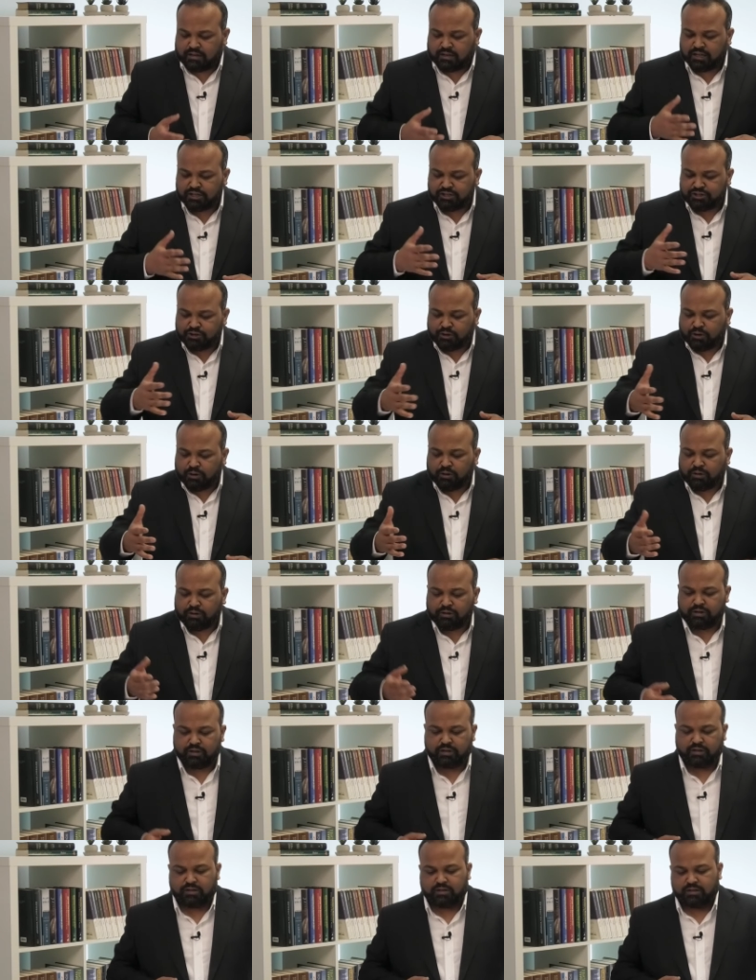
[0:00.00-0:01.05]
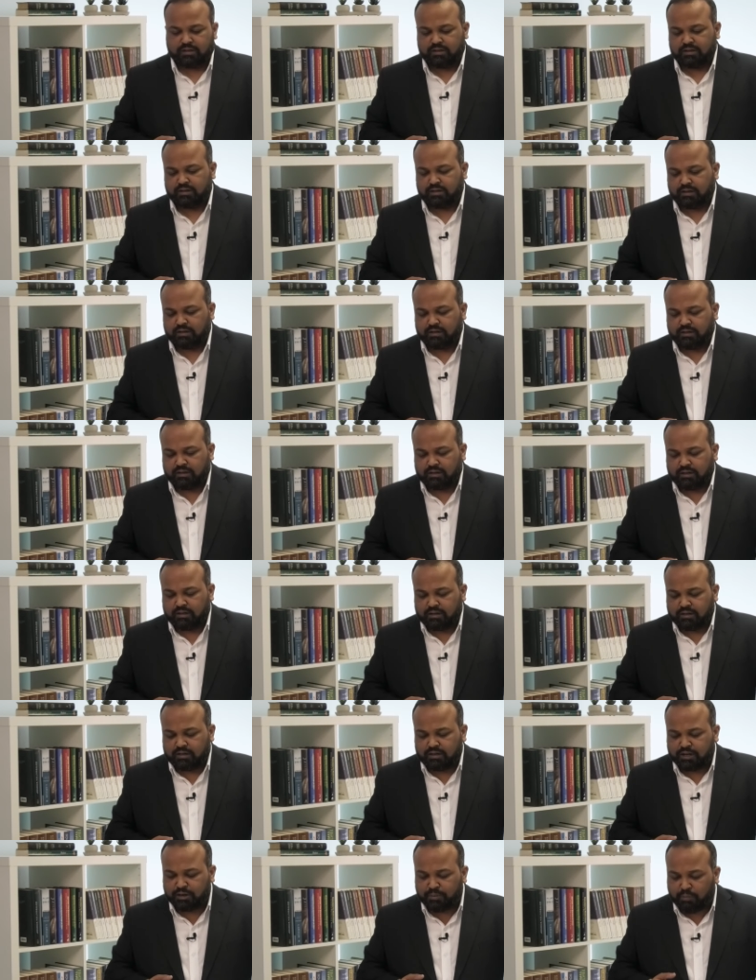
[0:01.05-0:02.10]
And John
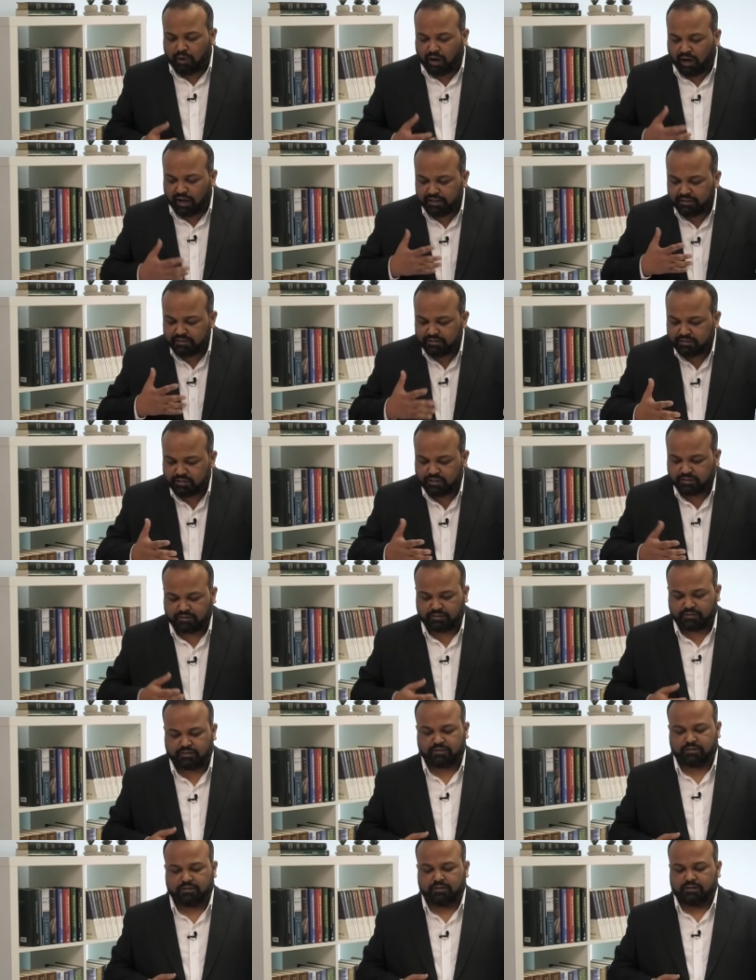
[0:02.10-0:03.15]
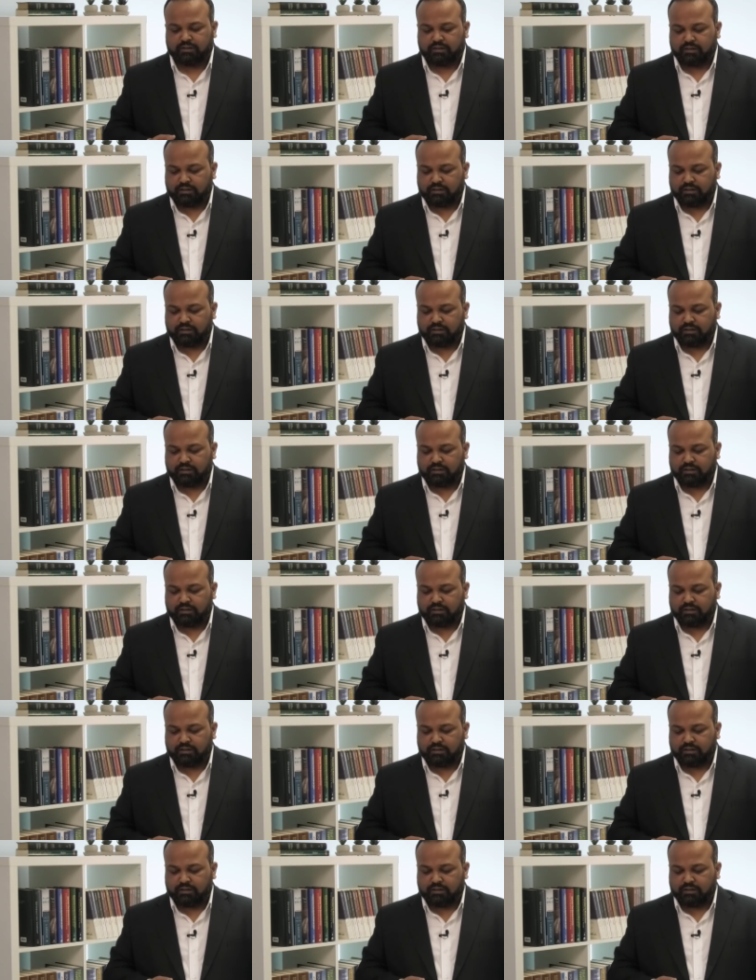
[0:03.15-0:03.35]
reminds us,